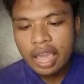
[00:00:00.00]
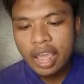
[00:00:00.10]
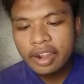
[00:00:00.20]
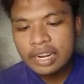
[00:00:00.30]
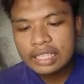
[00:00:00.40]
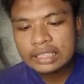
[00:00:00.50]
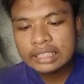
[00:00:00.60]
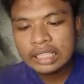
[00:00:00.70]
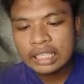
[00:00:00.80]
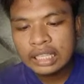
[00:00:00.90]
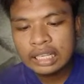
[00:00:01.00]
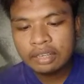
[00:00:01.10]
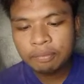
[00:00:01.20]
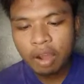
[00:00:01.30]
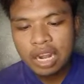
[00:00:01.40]
Areas in
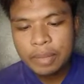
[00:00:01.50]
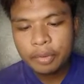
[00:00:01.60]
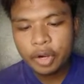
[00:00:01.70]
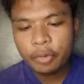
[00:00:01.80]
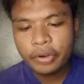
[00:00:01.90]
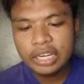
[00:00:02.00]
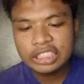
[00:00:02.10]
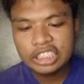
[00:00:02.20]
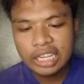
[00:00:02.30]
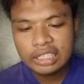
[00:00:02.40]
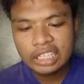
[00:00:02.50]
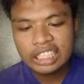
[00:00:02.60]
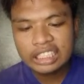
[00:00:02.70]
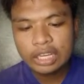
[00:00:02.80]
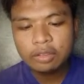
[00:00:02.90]
polymer where the chains
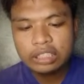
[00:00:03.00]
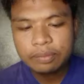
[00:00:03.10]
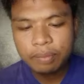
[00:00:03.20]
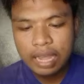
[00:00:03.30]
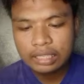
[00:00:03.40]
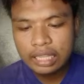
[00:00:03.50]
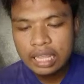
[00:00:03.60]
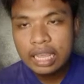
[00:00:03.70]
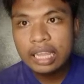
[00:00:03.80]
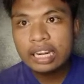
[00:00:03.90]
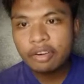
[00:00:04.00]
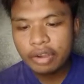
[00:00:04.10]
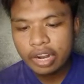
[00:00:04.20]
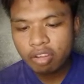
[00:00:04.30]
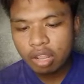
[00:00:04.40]
are closely packed in a
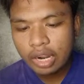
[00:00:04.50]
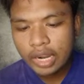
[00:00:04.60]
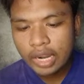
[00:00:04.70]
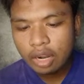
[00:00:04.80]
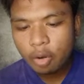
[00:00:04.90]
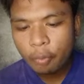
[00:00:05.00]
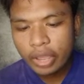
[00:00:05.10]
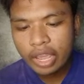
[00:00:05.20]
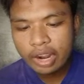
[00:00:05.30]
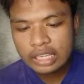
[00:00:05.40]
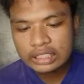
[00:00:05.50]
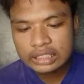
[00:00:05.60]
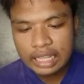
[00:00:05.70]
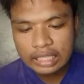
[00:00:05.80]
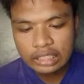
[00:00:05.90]
regular way are
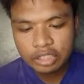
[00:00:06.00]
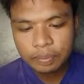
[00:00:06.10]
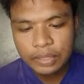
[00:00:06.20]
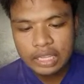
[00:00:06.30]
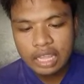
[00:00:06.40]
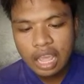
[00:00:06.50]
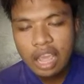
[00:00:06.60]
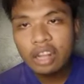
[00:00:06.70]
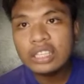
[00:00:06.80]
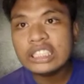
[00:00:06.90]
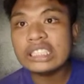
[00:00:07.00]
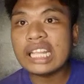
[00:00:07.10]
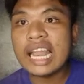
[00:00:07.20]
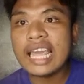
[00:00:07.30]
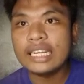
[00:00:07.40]
said to be
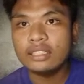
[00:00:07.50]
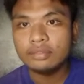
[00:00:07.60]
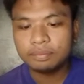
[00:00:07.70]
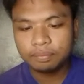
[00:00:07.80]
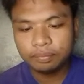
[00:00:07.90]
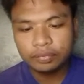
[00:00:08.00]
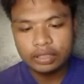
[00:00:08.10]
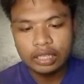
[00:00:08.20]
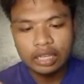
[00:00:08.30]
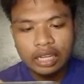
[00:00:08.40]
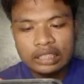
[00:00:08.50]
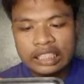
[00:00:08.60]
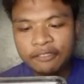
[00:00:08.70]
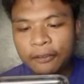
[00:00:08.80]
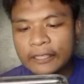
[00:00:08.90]
crystalline.
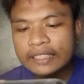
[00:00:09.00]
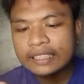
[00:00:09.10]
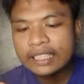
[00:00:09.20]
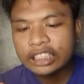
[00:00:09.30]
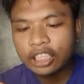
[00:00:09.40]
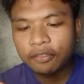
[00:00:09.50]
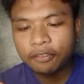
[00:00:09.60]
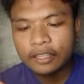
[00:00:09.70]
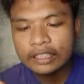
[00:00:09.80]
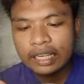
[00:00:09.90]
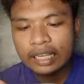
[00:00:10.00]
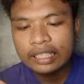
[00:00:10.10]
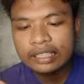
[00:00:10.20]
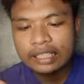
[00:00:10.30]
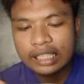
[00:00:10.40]
The percentage of
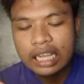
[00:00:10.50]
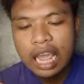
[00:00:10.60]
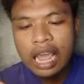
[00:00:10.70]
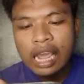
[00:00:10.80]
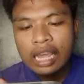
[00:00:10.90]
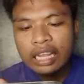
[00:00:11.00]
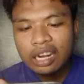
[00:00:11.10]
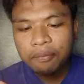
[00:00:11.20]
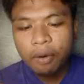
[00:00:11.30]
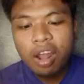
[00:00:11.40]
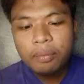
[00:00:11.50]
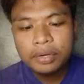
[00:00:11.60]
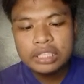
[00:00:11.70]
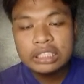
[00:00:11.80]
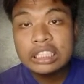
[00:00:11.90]
crystallinity in a
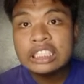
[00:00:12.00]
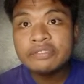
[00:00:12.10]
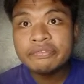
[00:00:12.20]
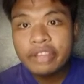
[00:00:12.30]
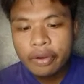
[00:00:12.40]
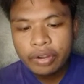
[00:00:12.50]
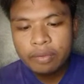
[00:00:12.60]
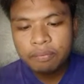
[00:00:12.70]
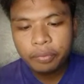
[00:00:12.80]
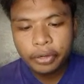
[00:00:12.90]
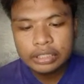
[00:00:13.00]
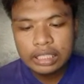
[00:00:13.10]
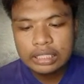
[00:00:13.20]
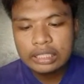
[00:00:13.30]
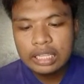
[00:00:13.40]
polymer is very
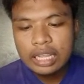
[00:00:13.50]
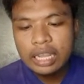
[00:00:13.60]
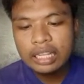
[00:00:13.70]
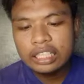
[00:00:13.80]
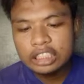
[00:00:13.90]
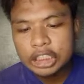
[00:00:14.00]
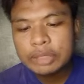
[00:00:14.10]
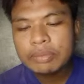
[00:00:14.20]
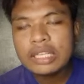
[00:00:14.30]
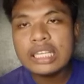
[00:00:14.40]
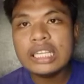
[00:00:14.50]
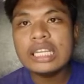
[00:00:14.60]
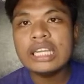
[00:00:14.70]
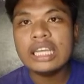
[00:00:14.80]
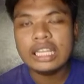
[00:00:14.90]
important in determining
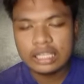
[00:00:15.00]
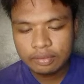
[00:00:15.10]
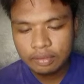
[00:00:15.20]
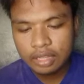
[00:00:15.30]
its